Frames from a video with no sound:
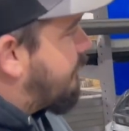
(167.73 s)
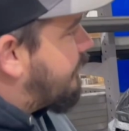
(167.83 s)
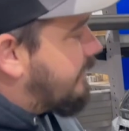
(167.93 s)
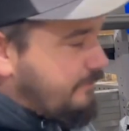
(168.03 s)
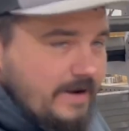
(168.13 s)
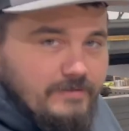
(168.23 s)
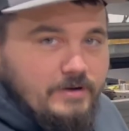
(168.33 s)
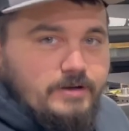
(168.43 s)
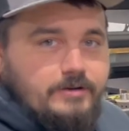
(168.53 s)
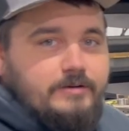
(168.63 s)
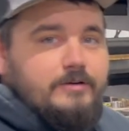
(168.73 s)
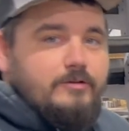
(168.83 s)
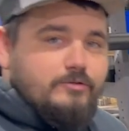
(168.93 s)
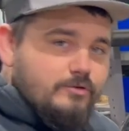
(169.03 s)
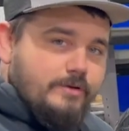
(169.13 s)
3500,
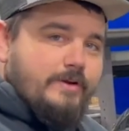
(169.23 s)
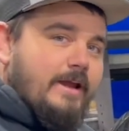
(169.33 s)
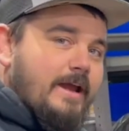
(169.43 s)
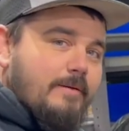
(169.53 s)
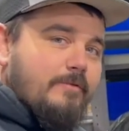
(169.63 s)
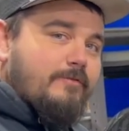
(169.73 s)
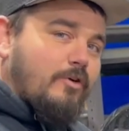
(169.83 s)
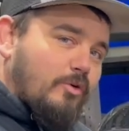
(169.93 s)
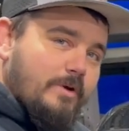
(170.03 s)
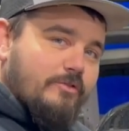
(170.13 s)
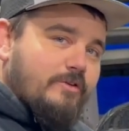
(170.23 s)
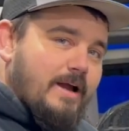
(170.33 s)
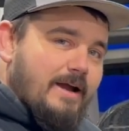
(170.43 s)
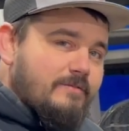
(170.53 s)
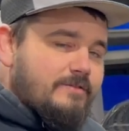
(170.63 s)
crew cab, 4-wheel
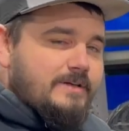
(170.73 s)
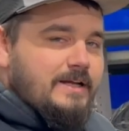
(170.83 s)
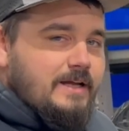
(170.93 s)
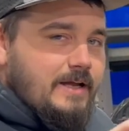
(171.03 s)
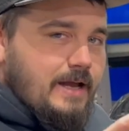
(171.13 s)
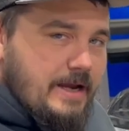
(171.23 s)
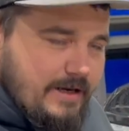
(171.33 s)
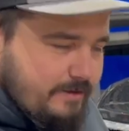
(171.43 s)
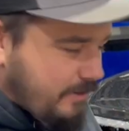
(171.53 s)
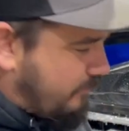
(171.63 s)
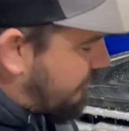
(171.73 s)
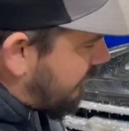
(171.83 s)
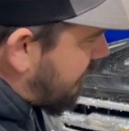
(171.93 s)
drive, high country,